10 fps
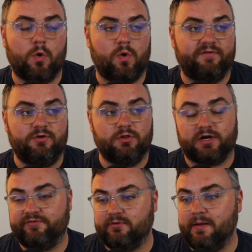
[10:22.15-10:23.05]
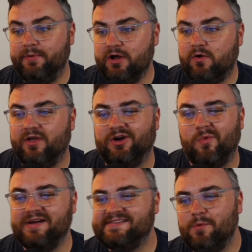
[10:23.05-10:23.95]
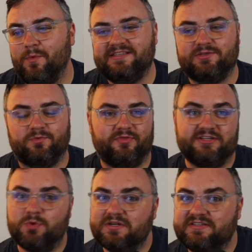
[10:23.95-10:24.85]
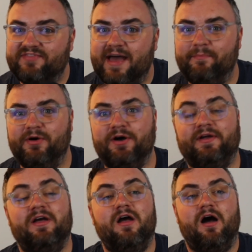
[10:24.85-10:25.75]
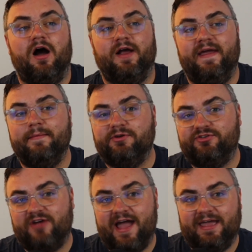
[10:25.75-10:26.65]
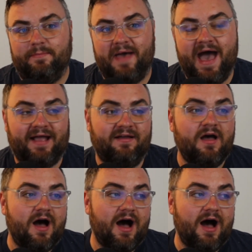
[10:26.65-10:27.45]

Or if you learn it from a book, what's the source of that book? Are they able to track it back?